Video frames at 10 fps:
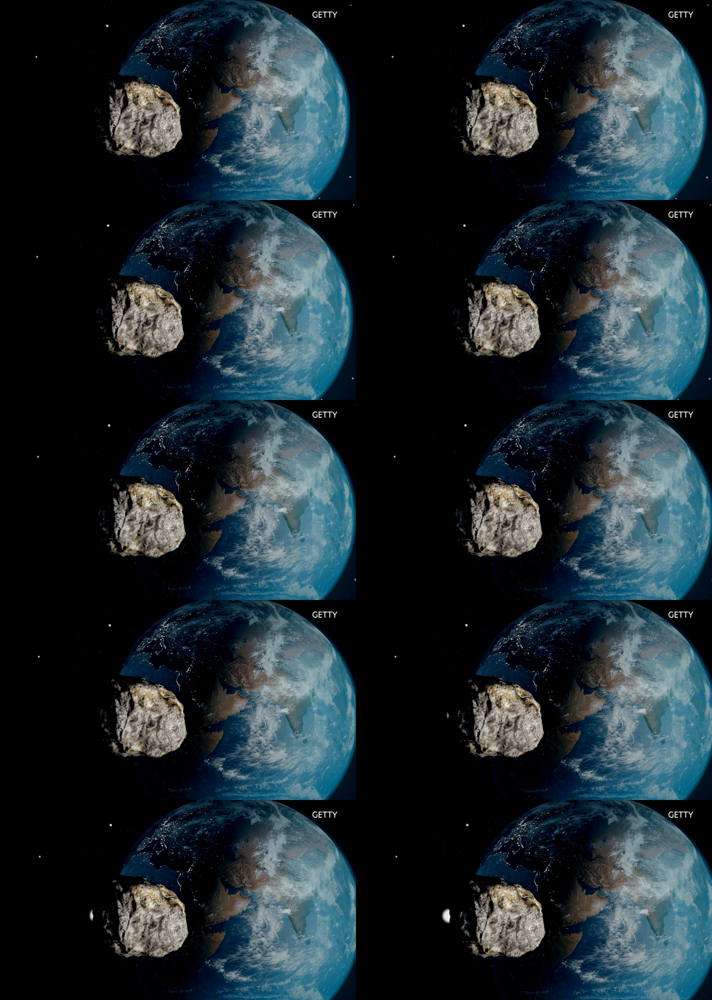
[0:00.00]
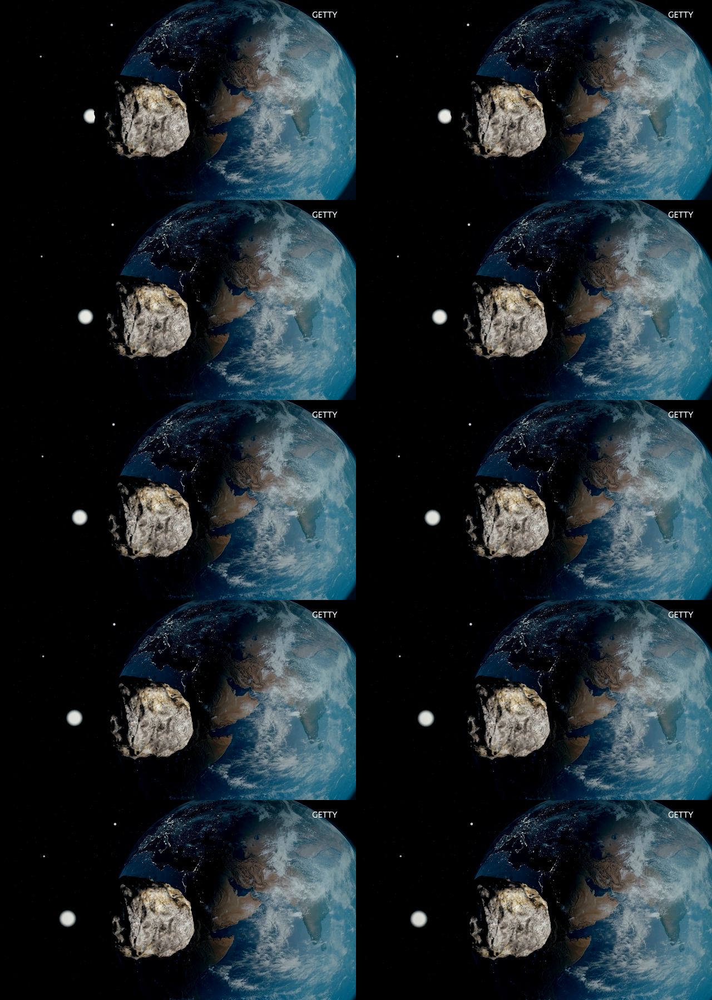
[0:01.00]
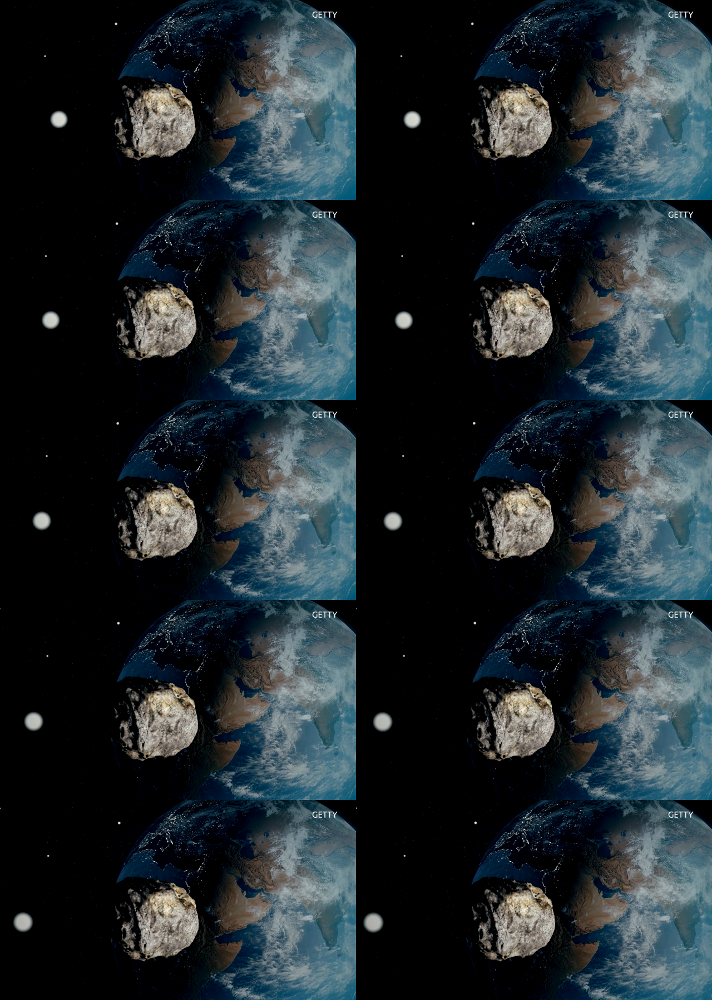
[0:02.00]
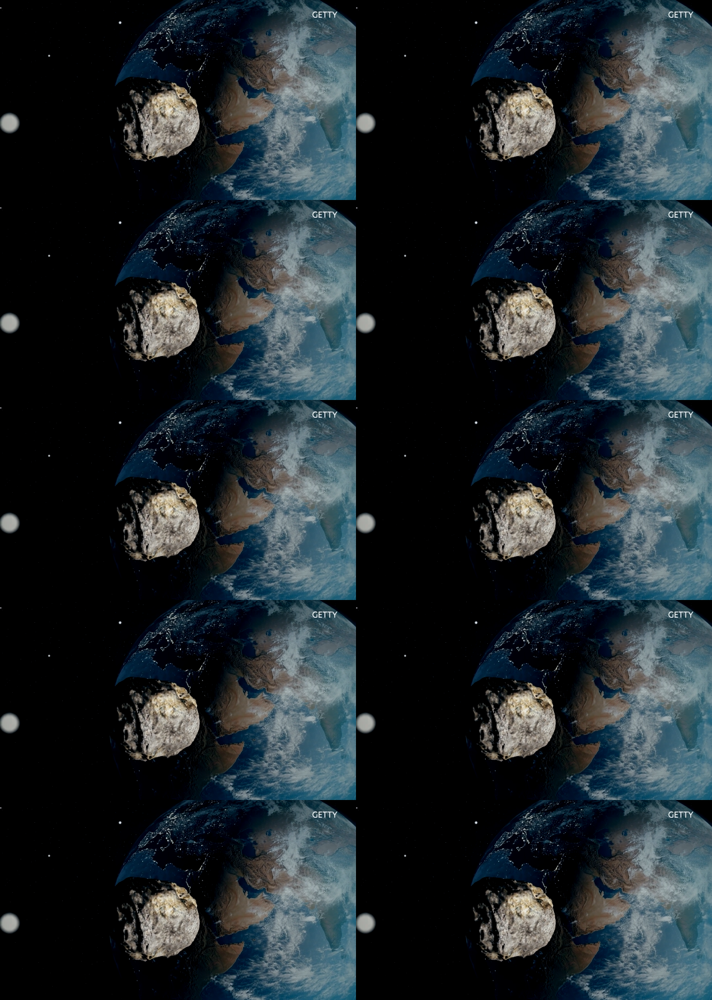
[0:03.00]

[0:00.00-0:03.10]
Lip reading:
[unreadable: no face in view]